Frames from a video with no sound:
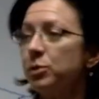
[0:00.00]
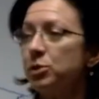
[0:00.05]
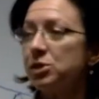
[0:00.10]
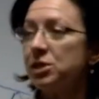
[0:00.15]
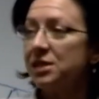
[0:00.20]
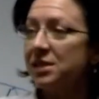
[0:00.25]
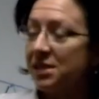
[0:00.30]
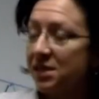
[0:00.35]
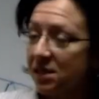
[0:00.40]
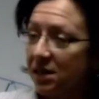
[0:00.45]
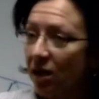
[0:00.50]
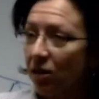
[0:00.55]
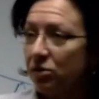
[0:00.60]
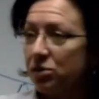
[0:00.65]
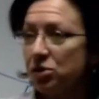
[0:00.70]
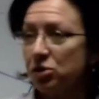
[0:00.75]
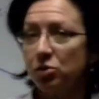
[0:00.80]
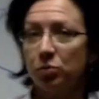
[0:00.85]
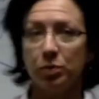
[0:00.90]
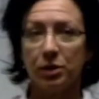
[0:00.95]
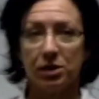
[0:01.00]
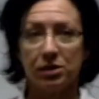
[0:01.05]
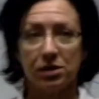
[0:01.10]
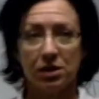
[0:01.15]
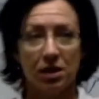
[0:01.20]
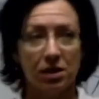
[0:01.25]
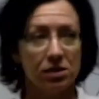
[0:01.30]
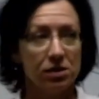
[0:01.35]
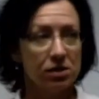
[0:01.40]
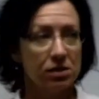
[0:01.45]
this person sells their
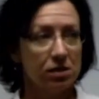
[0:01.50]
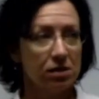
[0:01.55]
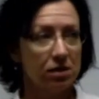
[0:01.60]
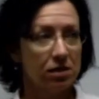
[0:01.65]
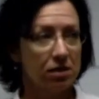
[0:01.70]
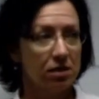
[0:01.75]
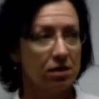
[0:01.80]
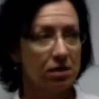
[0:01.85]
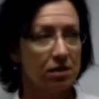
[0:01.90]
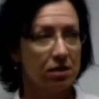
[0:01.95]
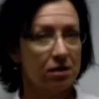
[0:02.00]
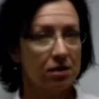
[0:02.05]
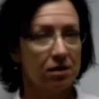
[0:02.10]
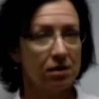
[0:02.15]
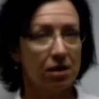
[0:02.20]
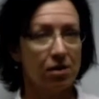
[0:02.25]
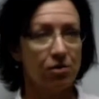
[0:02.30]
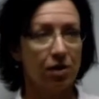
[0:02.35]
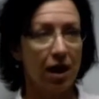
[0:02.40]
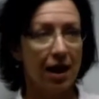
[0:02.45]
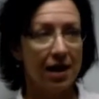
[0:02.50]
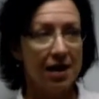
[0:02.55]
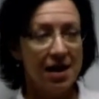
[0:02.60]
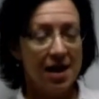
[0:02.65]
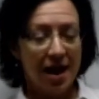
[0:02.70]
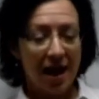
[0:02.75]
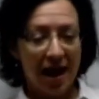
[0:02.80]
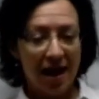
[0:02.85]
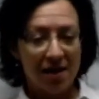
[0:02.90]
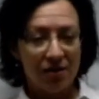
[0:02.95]
business,
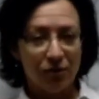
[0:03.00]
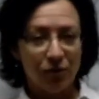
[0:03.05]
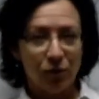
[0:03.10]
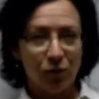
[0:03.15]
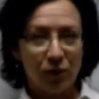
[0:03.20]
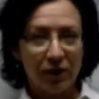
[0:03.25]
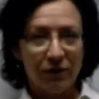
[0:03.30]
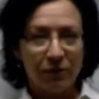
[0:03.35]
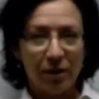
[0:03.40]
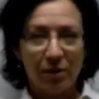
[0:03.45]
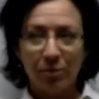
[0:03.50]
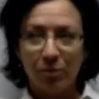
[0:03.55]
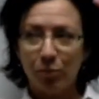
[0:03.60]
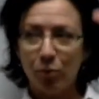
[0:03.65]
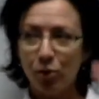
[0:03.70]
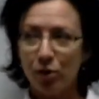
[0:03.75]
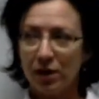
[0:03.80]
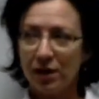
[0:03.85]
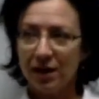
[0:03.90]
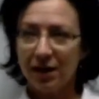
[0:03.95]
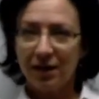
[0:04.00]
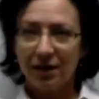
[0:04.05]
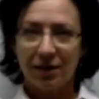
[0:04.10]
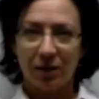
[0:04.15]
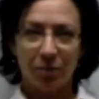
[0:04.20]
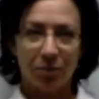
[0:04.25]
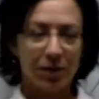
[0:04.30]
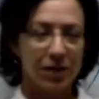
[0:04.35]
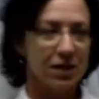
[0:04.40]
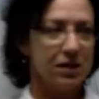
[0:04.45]
okay, and we've been putting the